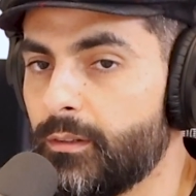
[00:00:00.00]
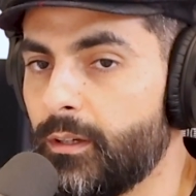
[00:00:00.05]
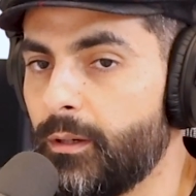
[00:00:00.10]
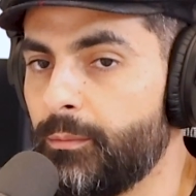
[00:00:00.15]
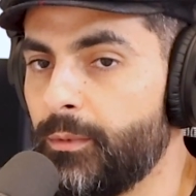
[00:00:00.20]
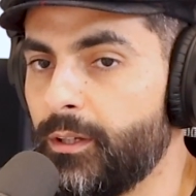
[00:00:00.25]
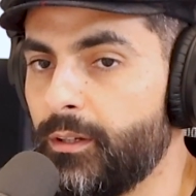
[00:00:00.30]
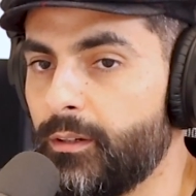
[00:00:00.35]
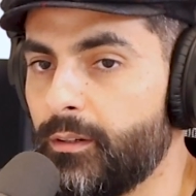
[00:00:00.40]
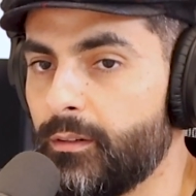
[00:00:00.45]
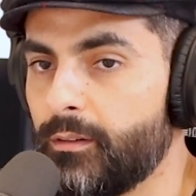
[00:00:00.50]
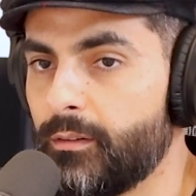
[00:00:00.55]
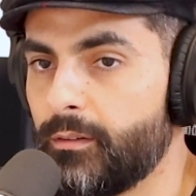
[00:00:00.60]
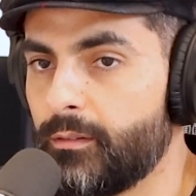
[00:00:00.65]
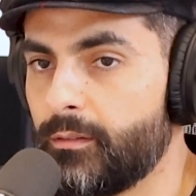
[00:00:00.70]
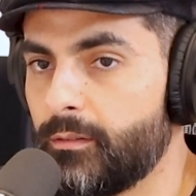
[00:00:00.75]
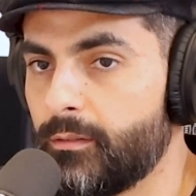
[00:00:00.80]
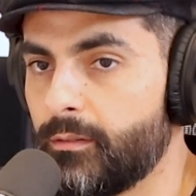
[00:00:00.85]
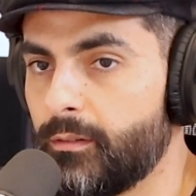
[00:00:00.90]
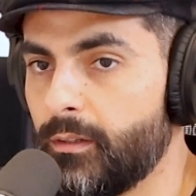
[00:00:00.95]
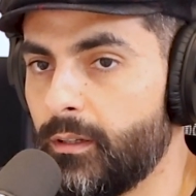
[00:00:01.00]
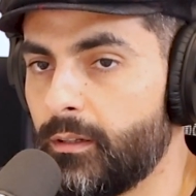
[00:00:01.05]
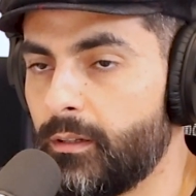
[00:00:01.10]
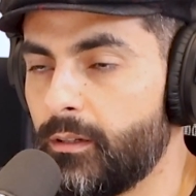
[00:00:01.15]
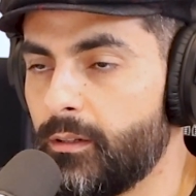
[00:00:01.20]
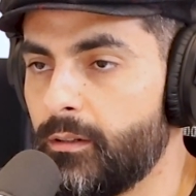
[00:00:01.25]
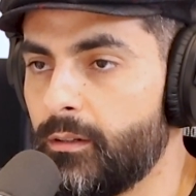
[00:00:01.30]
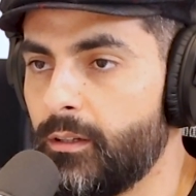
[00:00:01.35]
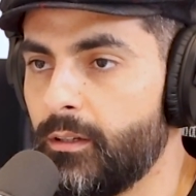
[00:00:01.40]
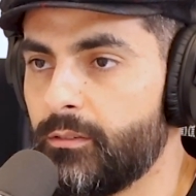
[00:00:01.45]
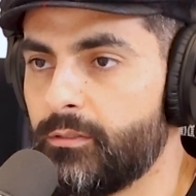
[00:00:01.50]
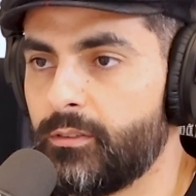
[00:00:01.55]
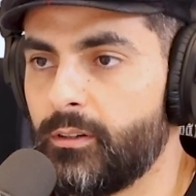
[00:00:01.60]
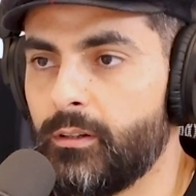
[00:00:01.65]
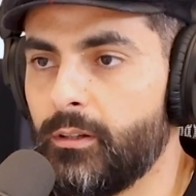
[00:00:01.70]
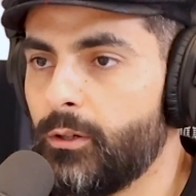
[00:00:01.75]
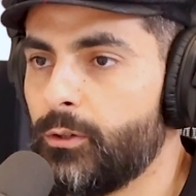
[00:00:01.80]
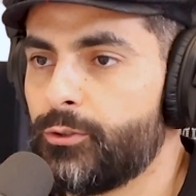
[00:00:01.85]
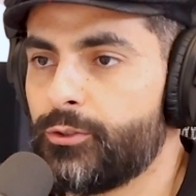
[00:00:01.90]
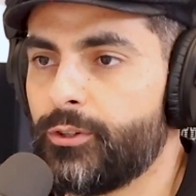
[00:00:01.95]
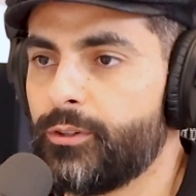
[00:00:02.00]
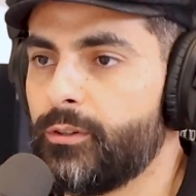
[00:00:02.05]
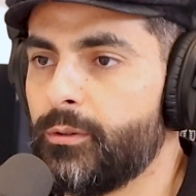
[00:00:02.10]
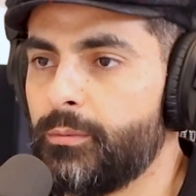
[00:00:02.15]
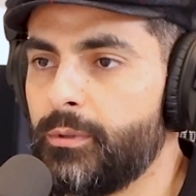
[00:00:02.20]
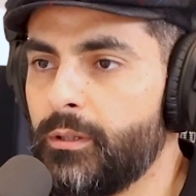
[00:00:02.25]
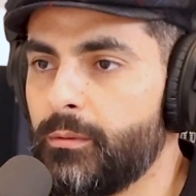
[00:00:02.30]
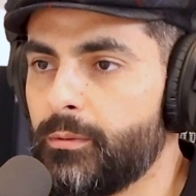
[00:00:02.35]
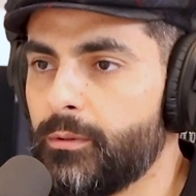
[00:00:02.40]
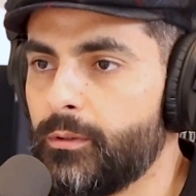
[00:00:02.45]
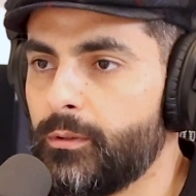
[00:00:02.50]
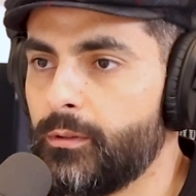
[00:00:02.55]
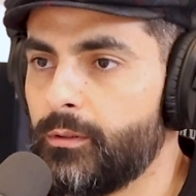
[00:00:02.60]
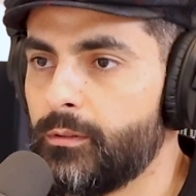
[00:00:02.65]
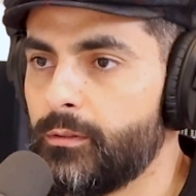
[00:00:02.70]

I mean, it could give closure to people.